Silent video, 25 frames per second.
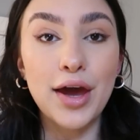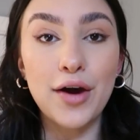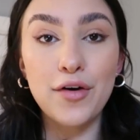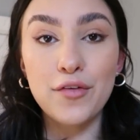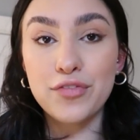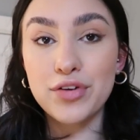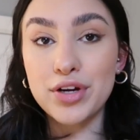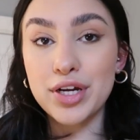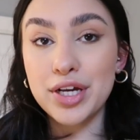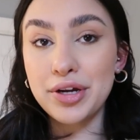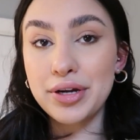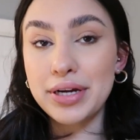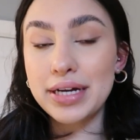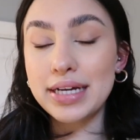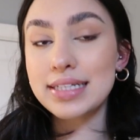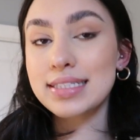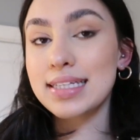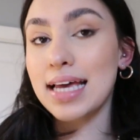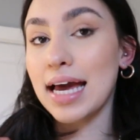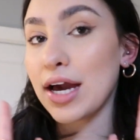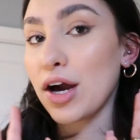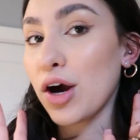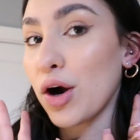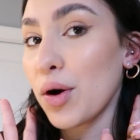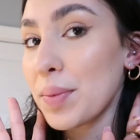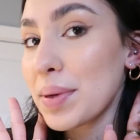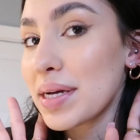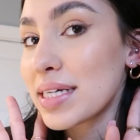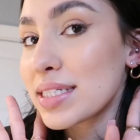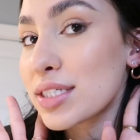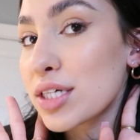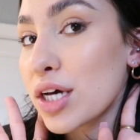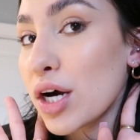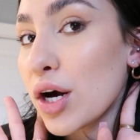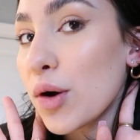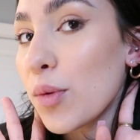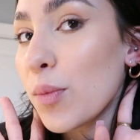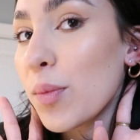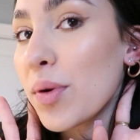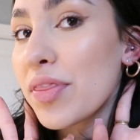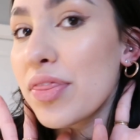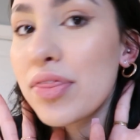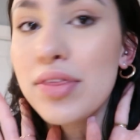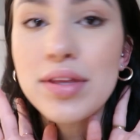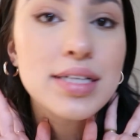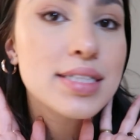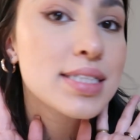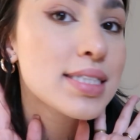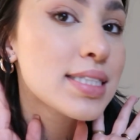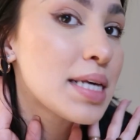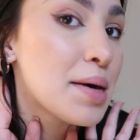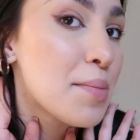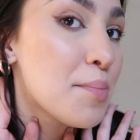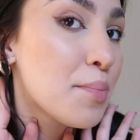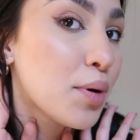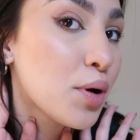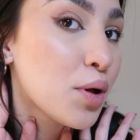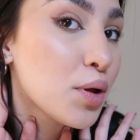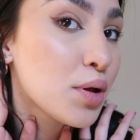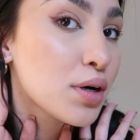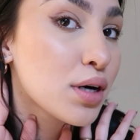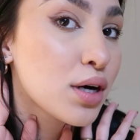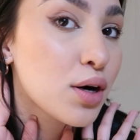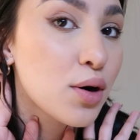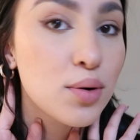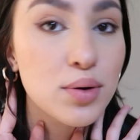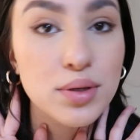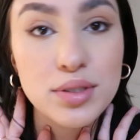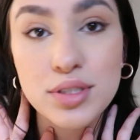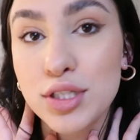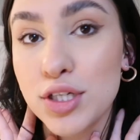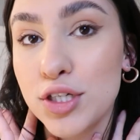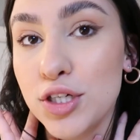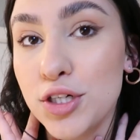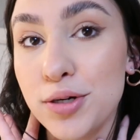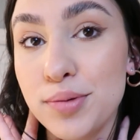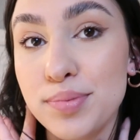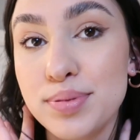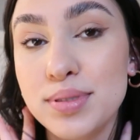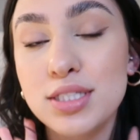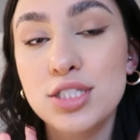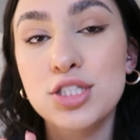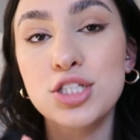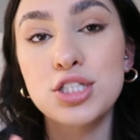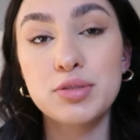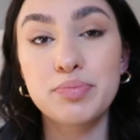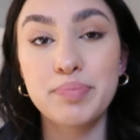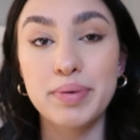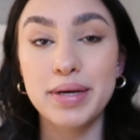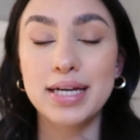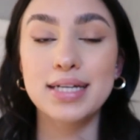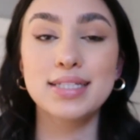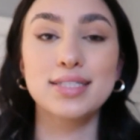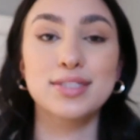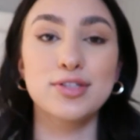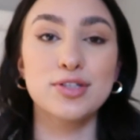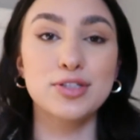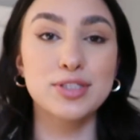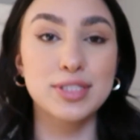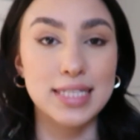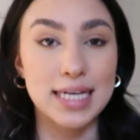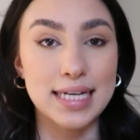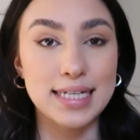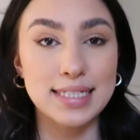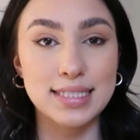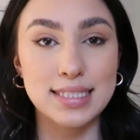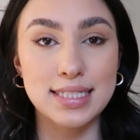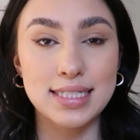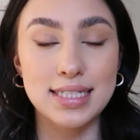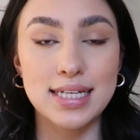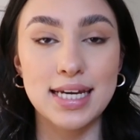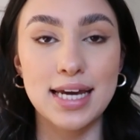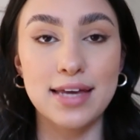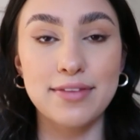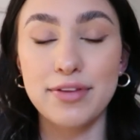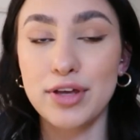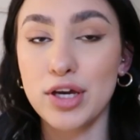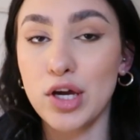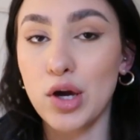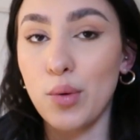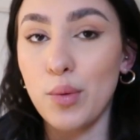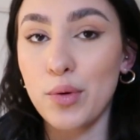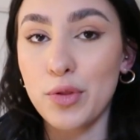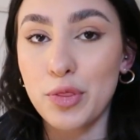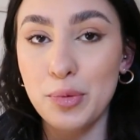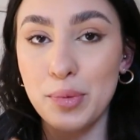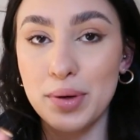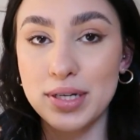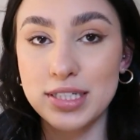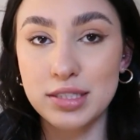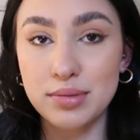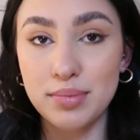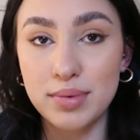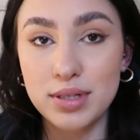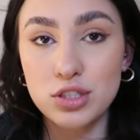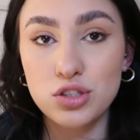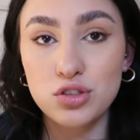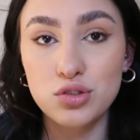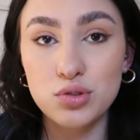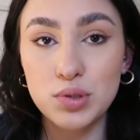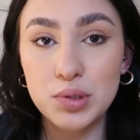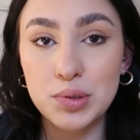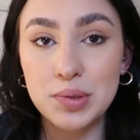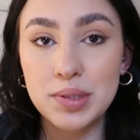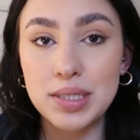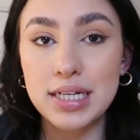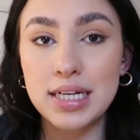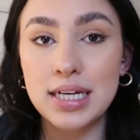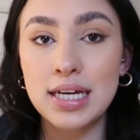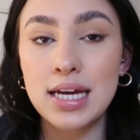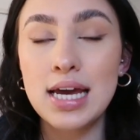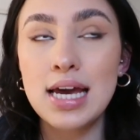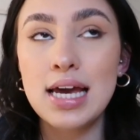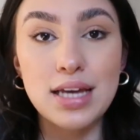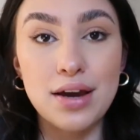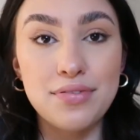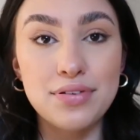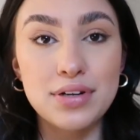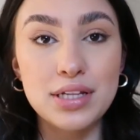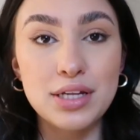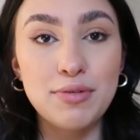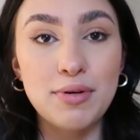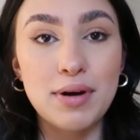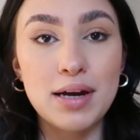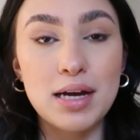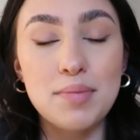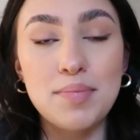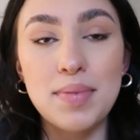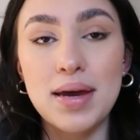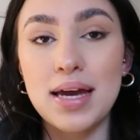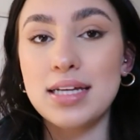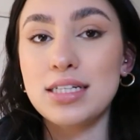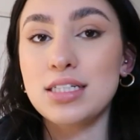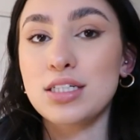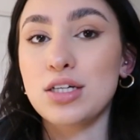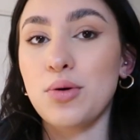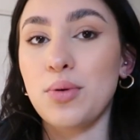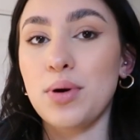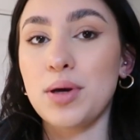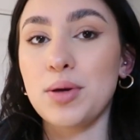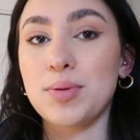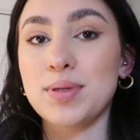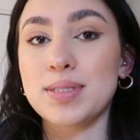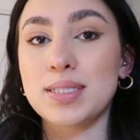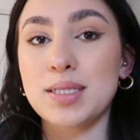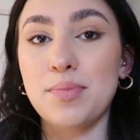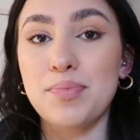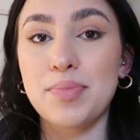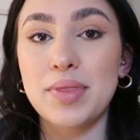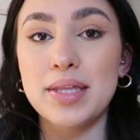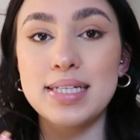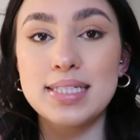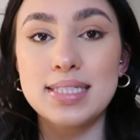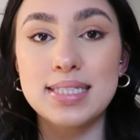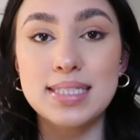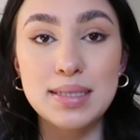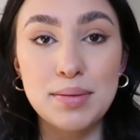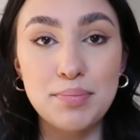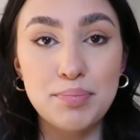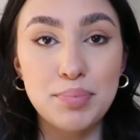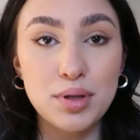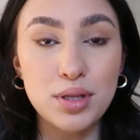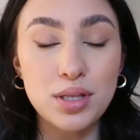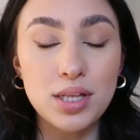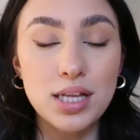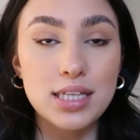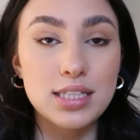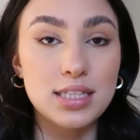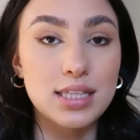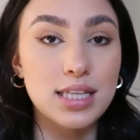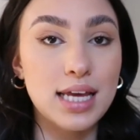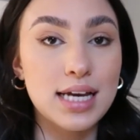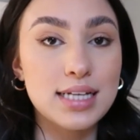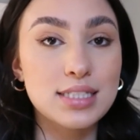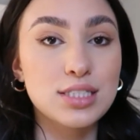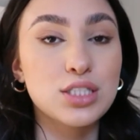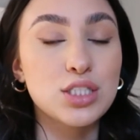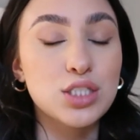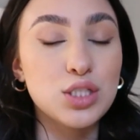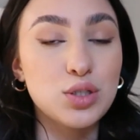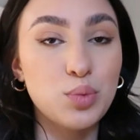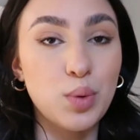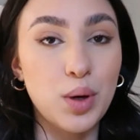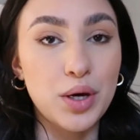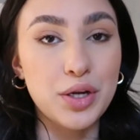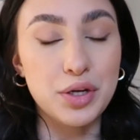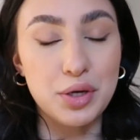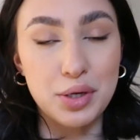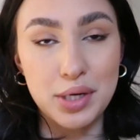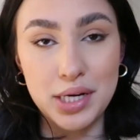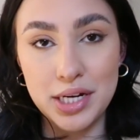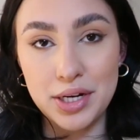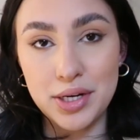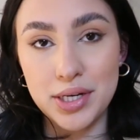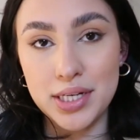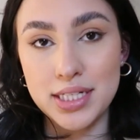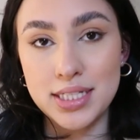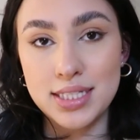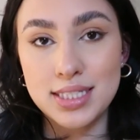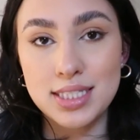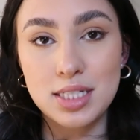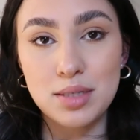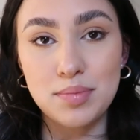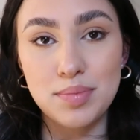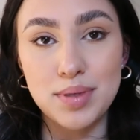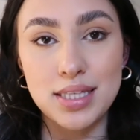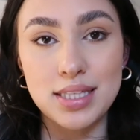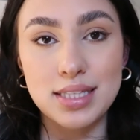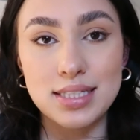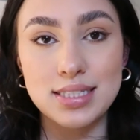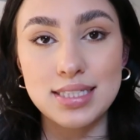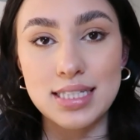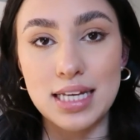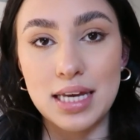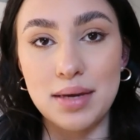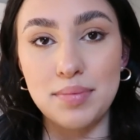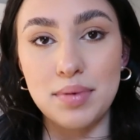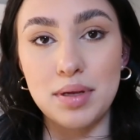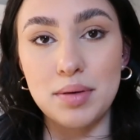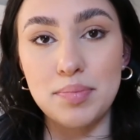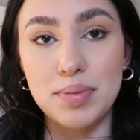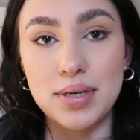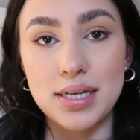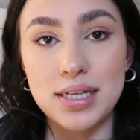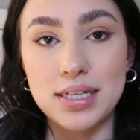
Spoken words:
Now for earrings, I always go with these simple gold hoops just because they're dainty and they go with the rest of my jewelry. Definitely recommend going with something simple unless you want your earrings to be the statement